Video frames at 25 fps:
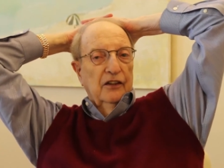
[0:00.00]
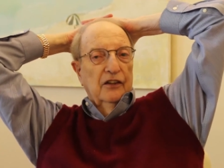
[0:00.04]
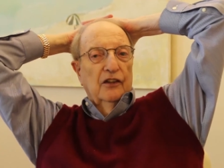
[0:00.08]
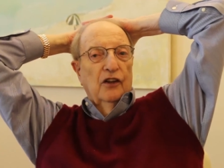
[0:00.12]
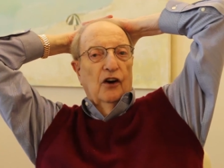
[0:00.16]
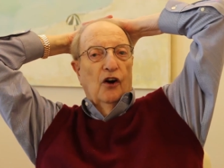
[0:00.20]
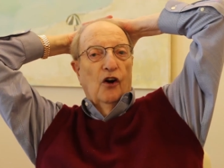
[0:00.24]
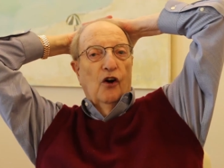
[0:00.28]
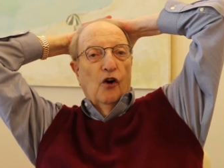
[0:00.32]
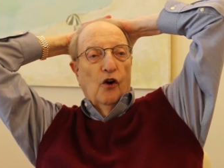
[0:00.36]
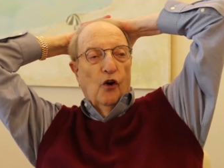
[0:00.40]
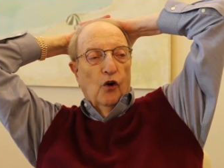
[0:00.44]

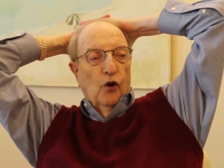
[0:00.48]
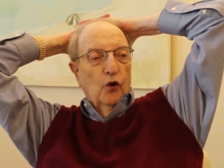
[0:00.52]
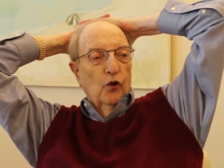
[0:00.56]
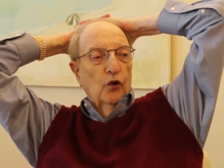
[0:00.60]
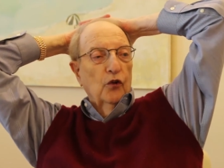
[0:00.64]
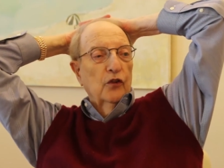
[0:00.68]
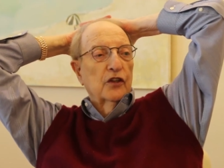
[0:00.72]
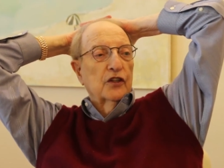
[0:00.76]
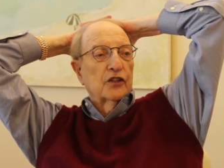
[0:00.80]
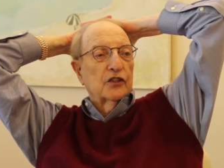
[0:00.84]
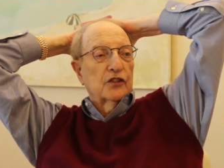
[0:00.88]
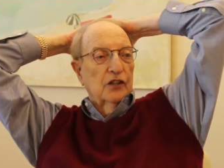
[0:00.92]
The
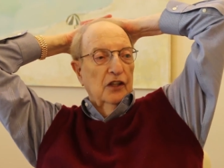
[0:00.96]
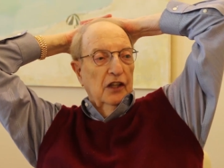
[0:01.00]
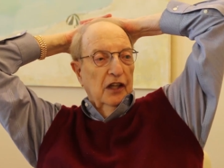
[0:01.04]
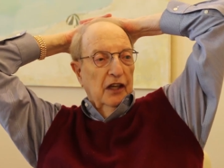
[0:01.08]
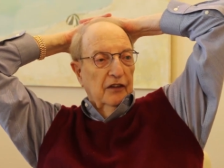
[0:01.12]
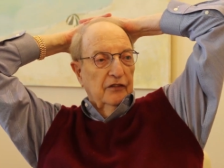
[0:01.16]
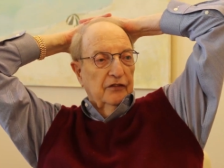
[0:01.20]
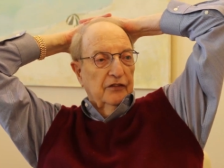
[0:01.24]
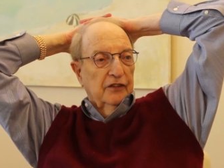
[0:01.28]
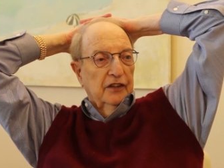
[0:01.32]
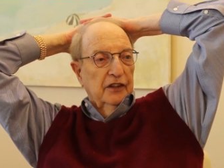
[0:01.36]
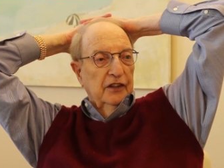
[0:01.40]
hole that's
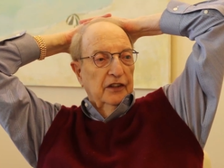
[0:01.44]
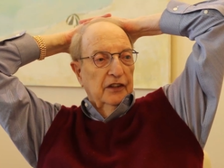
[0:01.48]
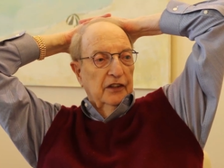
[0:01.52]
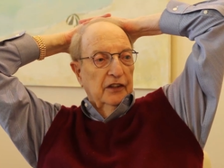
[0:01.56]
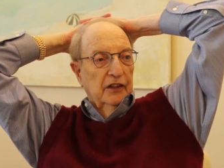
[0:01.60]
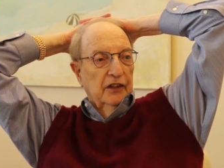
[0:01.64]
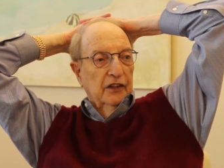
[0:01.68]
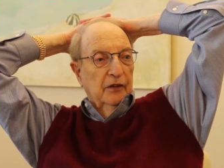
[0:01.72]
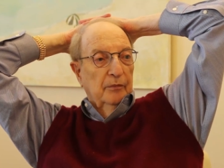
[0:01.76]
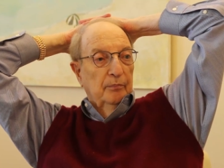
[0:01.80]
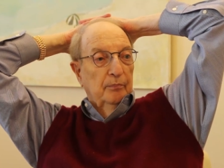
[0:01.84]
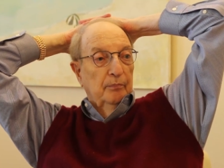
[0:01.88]
left
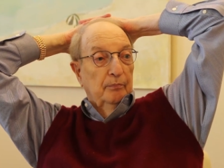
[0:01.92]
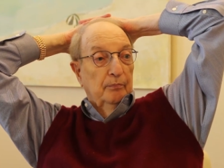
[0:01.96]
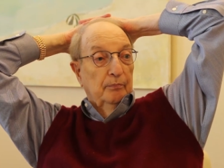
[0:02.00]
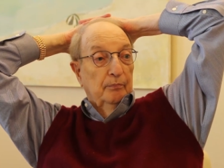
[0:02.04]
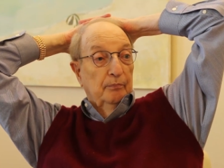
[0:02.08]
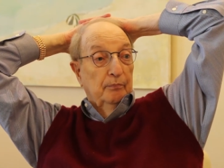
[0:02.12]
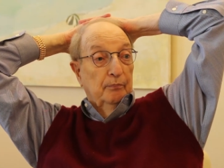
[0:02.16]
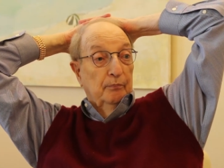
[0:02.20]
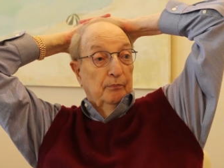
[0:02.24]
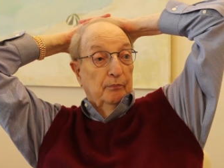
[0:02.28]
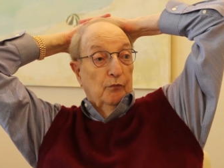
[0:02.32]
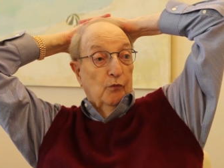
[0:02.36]
in the
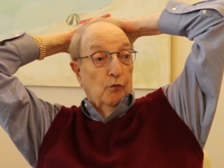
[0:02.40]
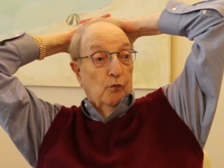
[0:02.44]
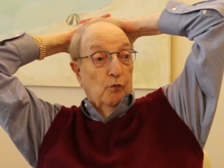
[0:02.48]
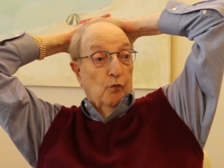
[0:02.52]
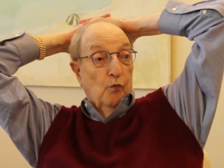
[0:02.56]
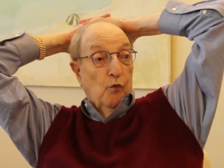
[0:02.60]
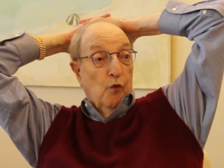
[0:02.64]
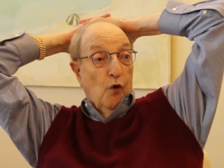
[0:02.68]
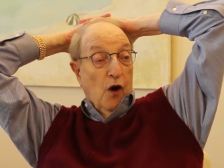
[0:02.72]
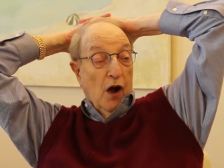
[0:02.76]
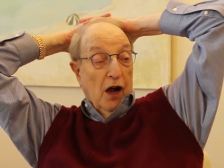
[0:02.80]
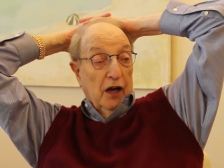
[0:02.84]

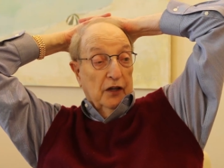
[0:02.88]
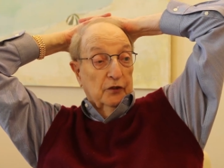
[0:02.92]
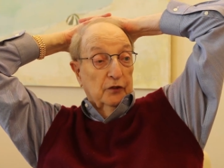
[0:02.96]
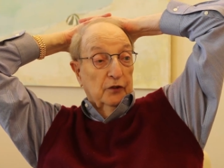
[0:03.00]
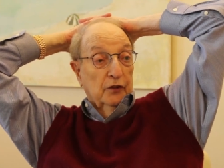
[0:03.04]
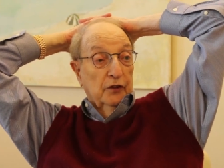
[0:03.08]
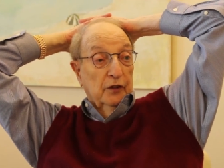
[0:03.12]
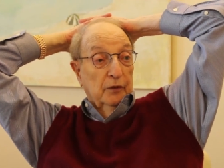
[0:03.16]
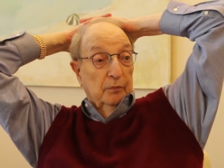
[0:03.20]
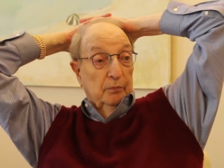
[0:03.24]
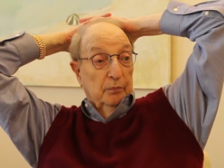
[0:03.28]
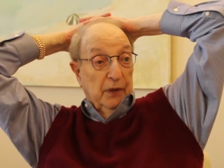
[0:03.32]
water
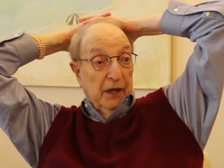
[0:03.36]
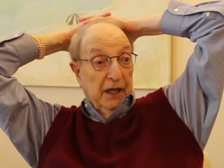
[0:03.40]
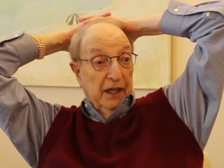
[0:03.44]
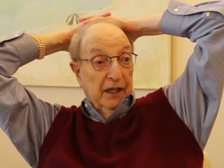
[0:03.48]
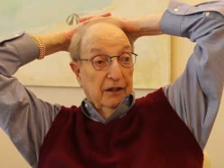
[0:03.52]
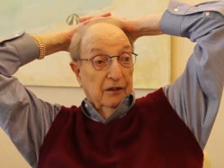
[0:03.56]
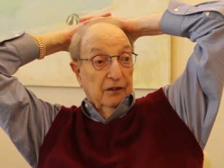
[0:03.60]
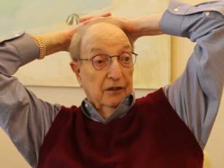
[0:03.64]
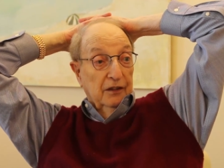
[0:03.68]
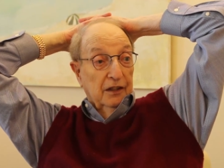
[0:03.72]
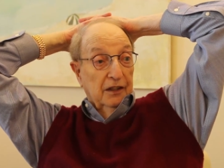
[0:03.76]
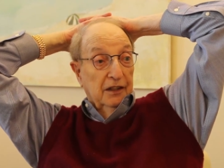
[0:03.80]
in the
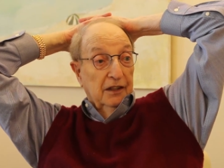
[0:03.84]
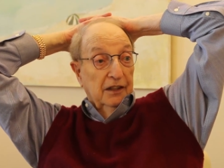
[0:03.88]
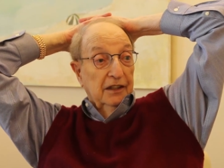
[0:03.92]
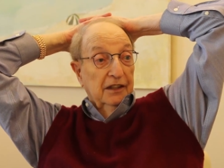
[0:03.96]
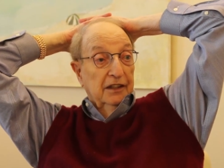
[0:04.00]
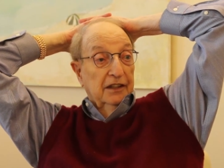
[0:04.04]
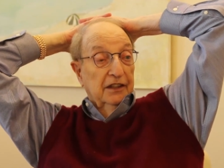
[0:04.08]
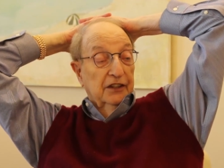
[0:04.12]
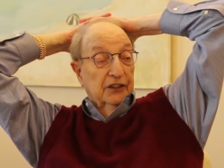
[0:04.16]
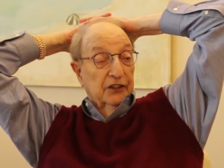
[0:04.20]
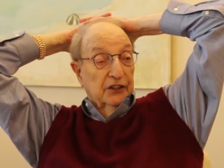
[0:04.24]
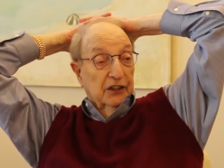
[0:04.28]
pail
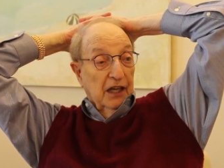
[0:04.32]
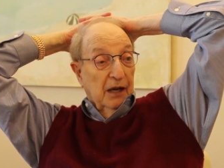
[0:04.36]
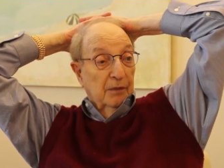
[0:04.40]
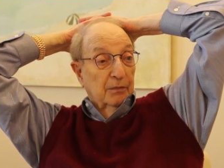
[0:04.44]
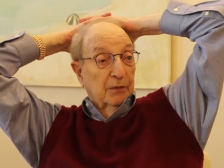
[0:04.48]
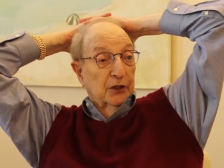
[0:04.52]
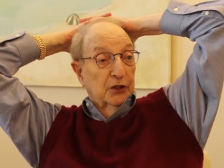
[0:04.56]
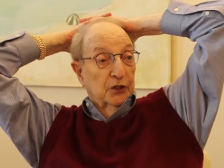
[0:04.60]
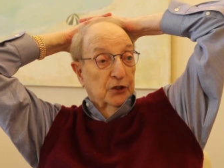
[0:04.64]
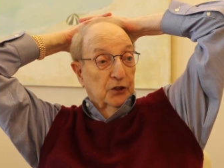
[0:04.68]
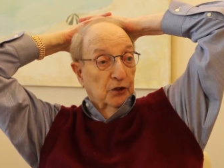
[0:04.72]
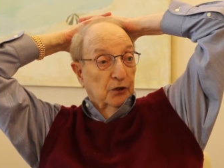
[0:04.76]
is how
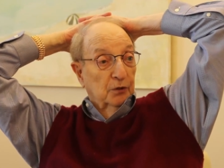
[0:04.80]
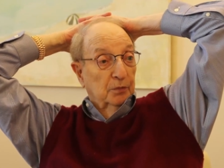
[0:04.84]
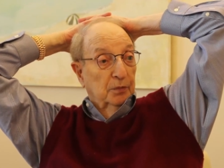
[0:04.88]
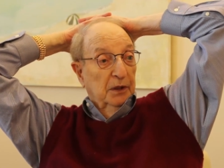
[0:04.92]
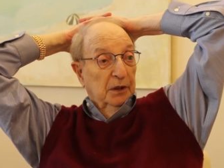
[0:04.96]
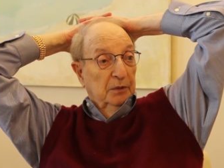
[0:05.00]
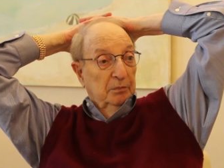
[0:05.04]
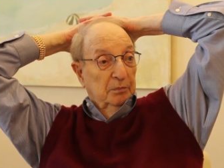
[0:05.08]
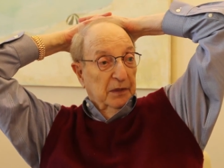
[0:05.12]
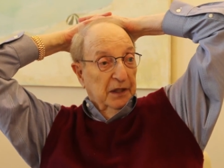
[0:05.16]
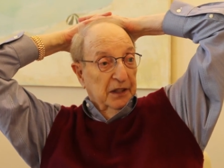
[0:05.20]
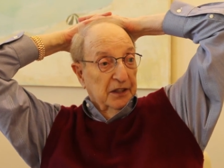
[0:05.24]
much you'll
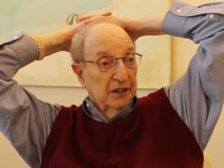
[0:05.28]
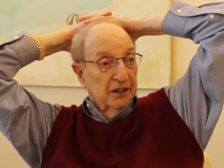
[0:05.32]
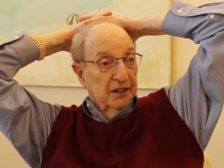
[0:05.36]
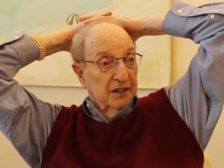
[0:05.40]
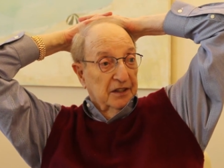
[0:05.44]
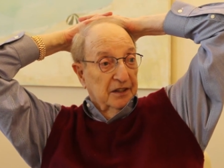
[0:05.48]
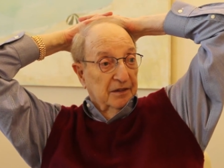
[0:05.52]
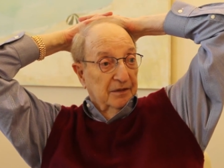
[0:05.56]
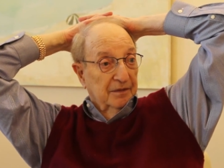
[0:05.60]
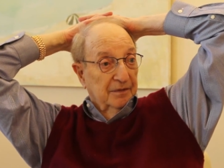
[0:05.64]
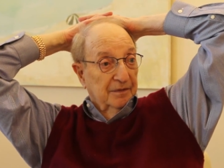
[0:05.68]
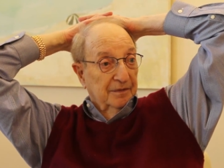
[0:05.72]
be missed.